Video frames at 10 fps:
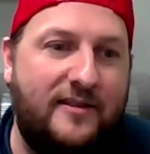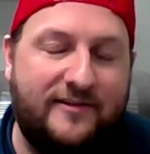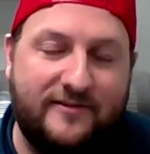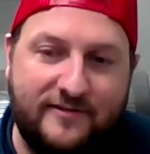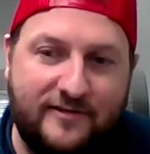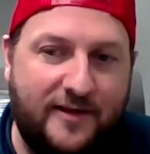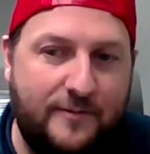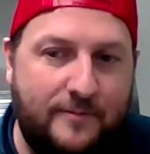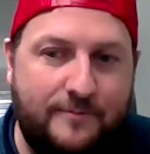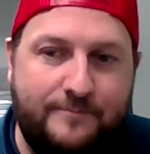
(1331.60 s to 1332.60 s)
that's that
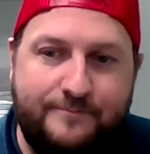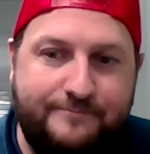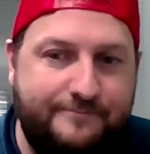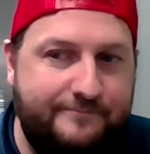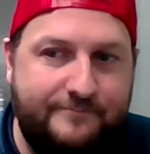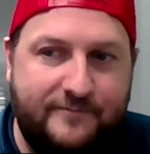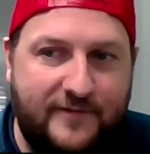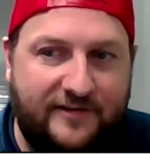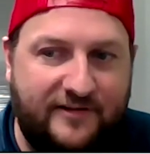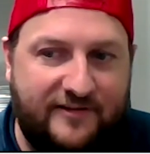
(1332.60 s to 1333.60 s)

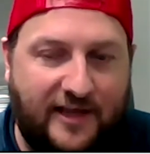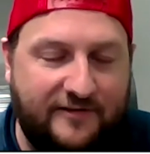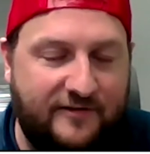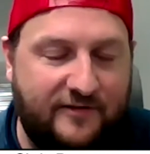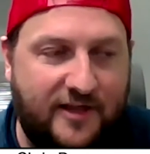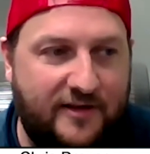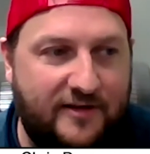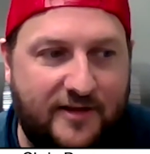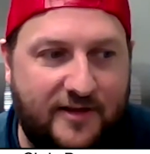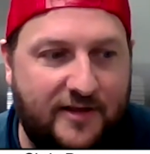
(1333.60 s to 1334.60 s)
it's just excellent.
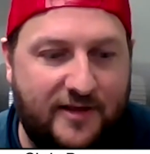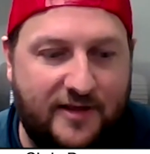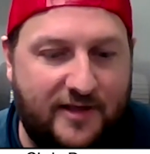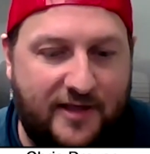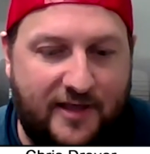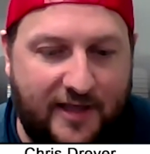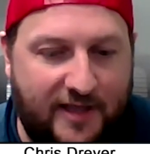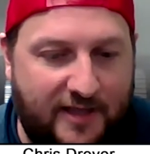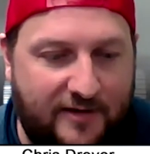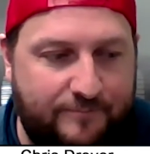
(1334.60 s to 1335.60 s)

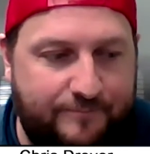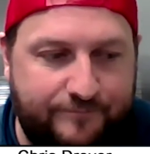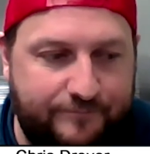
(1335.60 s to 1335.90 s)
And